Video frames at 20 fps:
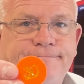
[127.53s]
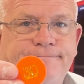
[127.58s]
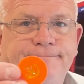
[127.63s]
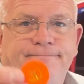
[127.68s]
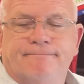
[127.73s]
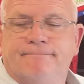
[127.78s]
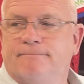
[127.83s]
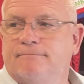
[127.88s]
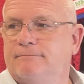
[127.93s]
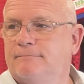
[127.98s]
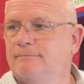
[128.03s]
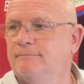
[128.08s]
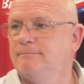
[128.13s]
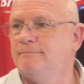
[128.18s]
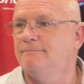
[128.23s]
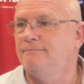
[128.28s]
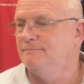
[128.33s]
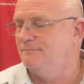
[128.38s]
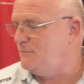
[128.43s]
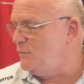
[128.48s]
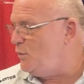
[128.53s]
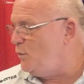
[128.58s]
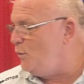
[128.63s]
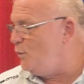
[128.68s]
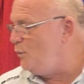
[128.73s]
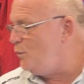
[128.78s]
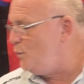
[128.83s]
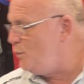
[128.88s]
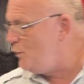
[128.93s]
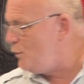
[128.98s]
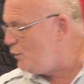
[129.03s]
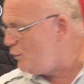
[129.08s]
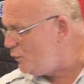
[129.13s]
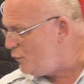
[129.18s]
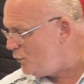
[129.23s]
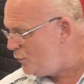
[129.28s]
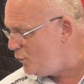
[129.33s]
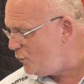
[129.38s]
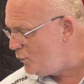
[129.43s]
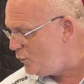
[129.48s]
It's another red
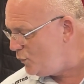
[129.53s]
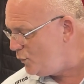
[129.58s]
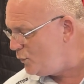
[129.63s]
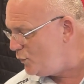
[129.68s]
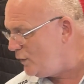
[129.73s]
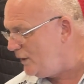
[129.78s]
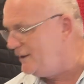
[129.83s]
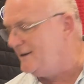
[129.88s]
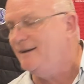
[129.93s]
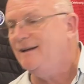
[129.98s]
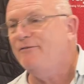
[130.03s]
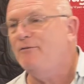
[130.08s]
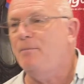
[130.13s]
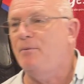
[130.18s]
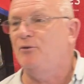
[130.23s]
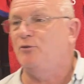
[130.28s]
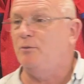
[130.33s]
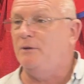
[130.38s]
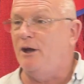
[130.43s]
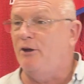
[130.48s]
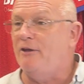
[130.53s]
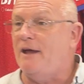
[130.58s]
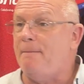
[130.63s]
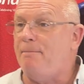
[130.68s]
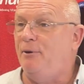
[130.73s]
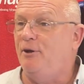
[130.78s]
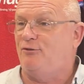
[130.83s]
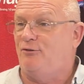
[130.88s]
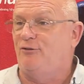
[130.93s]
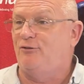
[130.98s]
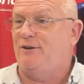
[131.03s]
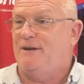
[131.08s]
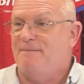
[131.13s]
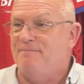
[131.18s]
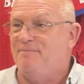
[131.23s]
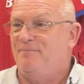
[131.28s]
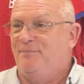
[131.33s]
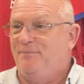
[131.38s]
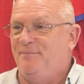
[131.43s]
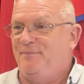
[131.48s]
one. Ooh, another Do we know that person? I don't
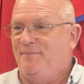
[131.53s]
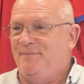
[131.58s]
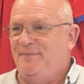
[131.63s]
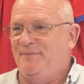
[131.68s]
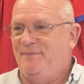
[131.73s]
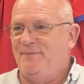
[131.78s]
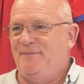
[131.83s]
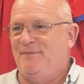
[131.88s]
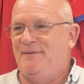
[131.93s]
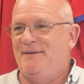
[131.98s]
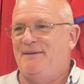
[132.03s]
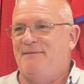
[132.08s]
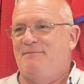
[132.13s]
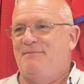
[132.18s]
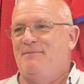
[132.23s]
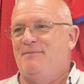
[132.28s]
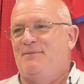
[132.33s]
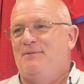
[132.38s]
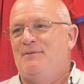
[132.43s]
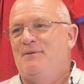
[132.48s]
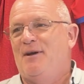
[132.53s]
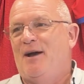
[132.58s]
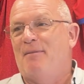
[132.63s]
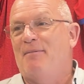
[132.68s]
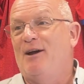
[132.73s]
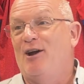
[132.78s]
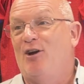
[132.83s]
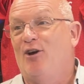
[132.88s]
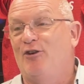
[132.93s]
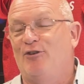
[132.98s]
know.